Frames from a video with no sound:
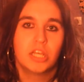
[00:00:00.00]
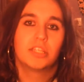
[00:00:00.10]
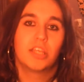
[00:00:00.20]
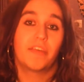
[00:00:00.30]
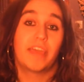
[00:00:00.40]

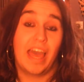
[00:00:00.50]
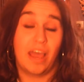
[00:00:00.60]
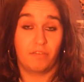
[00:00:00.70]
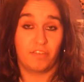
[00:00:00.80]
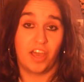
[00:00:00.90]
So they get
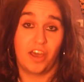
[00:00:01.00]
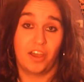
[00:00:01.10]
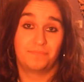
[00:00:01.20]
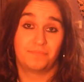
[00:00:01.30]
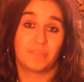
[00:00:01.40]
out of the
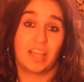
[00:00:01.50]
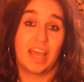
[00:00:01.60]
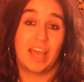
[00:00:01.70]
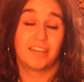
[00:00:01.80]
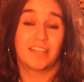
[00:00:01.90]
car
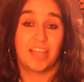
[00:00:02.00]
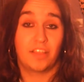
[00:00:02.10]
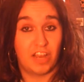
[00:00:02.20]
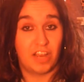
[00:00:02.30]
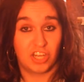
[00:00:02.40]
and they take the
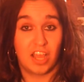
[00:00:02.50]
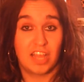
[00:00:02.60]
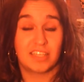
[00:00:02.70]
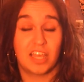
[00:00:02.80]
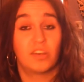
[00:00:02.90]

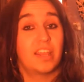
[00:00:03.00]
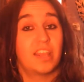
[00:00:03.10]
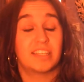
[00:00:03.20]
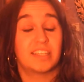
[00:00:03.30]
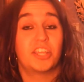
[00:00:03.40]
flashlights, and the
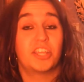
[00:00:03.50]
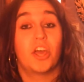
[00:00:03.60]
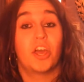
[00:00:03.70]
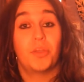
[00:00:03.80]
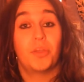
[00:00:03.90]
next thing you
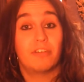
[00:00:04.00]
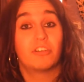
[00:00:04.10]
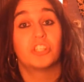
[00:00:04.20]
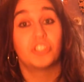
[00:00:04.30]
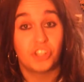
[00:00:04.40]
know, you hear a
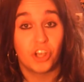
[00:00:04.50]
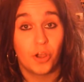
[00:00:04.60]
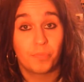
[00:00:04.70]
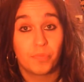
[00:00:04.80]
gunshot.